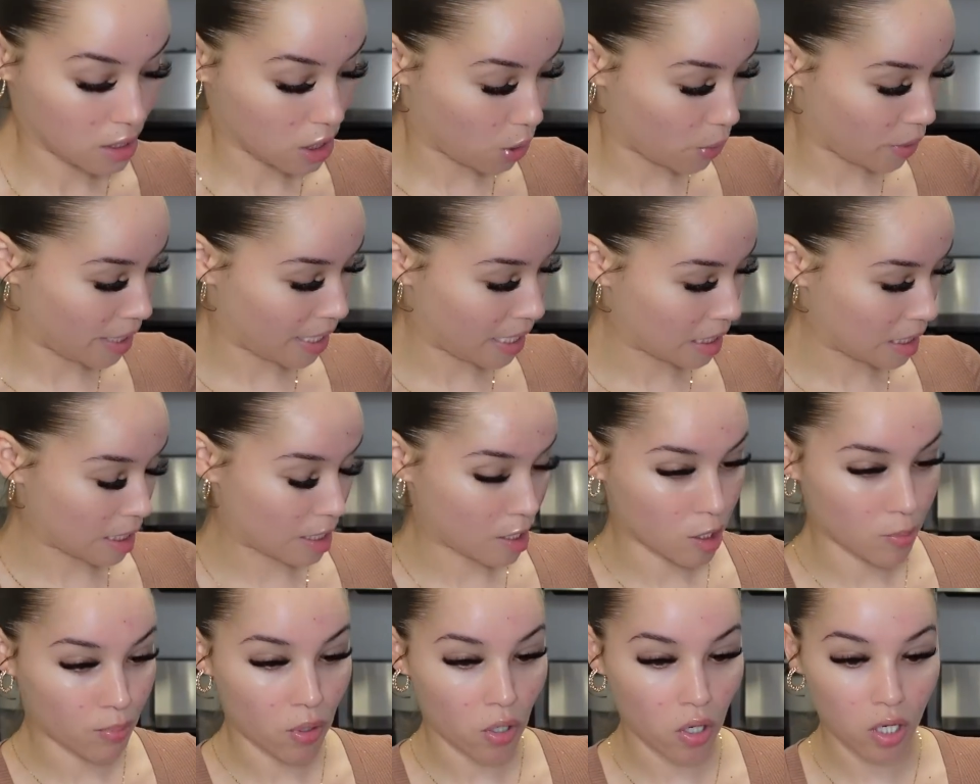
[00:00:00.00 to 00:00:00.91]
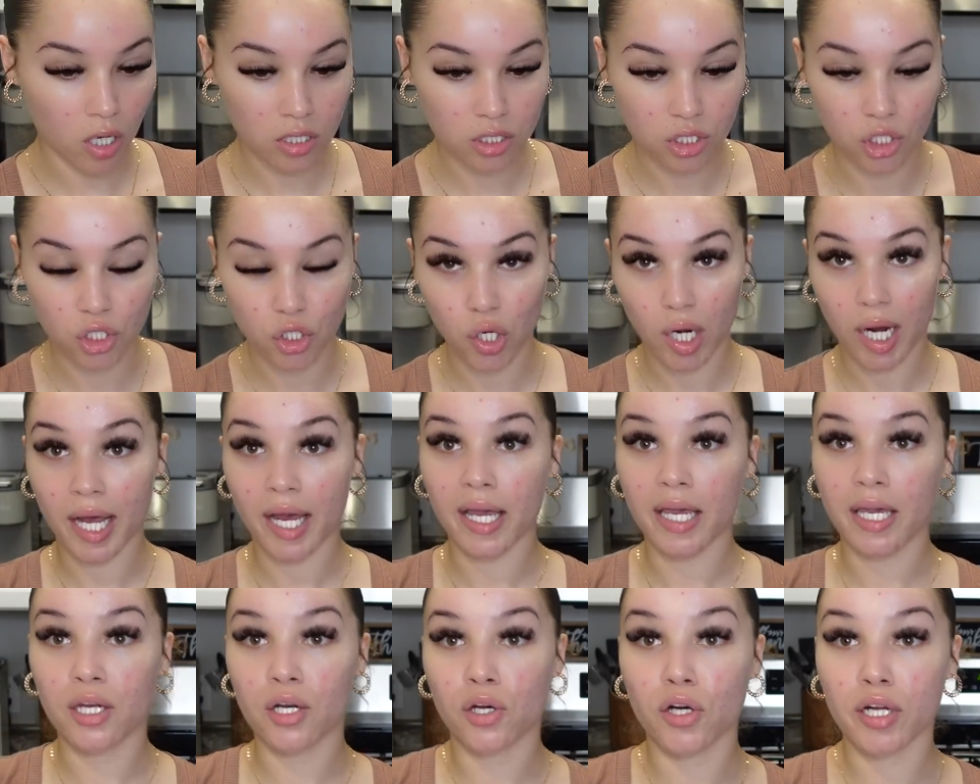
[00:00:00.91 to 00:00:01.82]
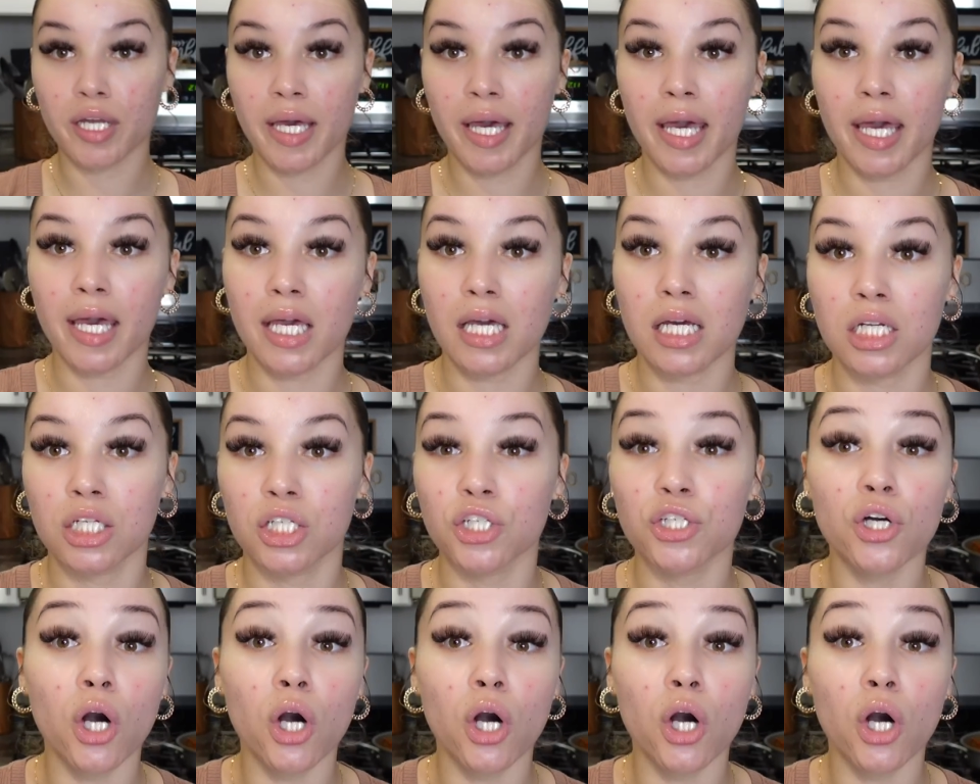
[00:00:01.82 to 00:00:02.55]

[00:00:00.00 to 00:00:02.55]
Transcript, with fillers: Go ahead and let her paws dry in her cage.